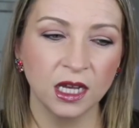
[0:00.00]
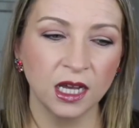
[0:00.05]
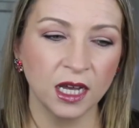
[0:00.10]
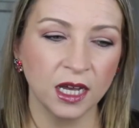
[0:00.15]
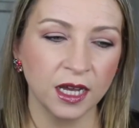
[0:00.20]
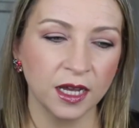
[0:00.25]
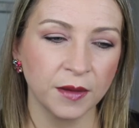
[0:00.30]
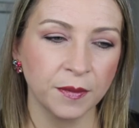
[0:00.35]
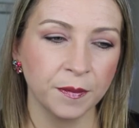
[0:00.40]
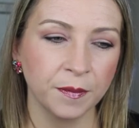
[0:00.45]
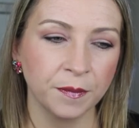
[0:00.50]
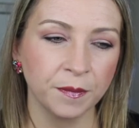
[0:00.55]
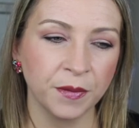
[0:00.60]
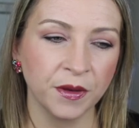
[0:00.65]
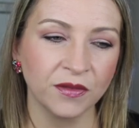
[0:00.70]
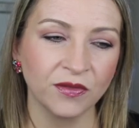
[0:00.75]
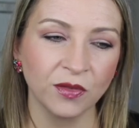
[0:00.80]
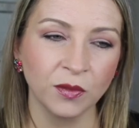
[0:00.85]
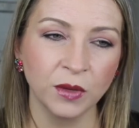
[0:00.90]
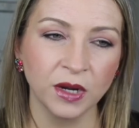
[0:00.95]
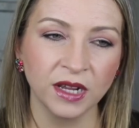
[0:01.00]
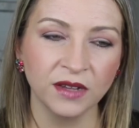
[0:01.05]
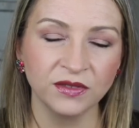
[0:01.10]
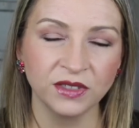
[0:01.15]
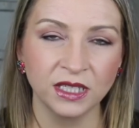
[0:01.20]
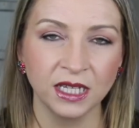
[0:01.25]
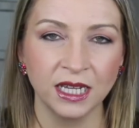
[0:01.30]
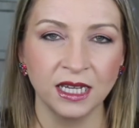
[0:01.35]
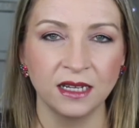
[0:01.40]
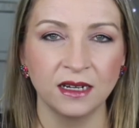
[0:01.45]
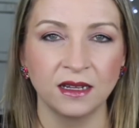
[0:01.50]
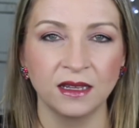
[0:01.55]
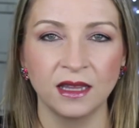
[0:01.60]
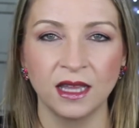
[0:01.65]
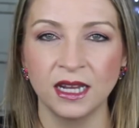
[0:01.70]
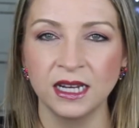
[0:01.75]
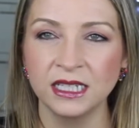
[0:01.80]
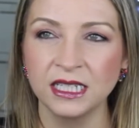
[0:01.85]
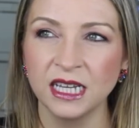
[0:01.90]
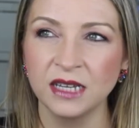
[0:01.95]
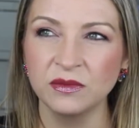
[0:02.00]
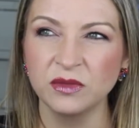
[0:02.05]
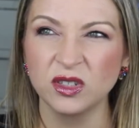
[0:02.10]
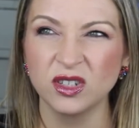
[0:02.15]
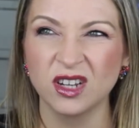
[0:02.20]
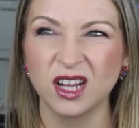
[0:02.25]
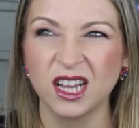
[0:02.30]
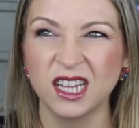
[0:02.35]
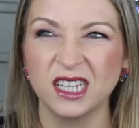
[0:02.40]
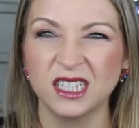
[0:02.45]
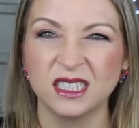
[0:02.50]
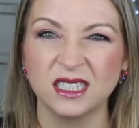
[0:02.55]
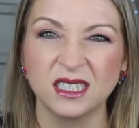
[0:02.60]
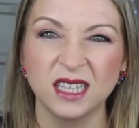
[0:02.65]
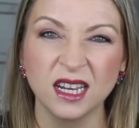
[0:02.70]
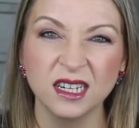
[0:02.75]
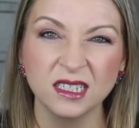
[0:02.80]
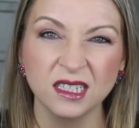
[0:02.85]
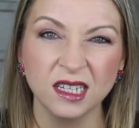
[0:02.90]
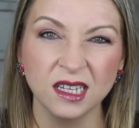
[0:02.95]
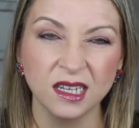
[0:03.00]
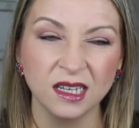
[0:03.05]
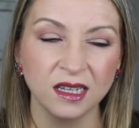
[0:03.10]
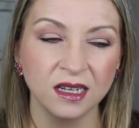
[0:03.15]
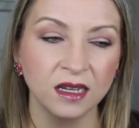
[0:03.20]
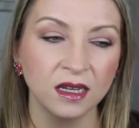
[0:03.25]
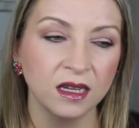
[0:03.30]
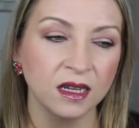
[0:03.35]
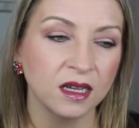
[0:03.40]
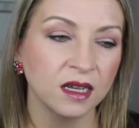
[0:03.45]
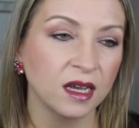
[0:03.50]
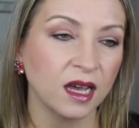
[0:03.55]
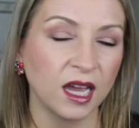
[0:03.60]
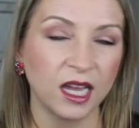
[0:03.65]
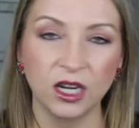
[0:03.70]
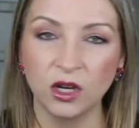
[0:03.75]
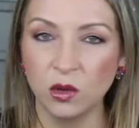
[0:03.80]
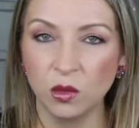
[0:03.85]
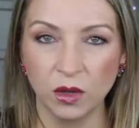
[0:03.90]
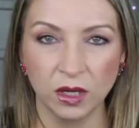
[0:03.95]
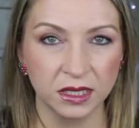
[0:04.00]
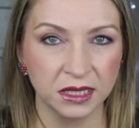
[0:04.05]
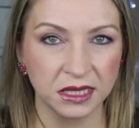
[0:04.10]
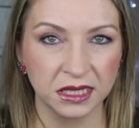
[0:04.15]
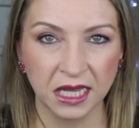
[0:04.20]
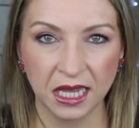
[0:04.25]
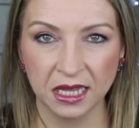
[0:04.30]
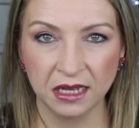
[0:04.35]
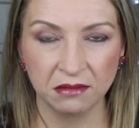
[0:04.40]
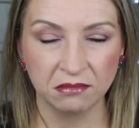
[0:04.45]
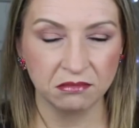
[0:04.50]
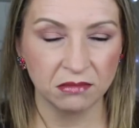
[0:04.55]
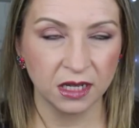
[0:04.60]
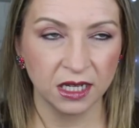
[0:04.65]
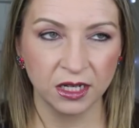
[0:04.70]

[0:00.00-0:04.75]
But from what I've seen, a lot of times they're kind of scented. I don't want scent.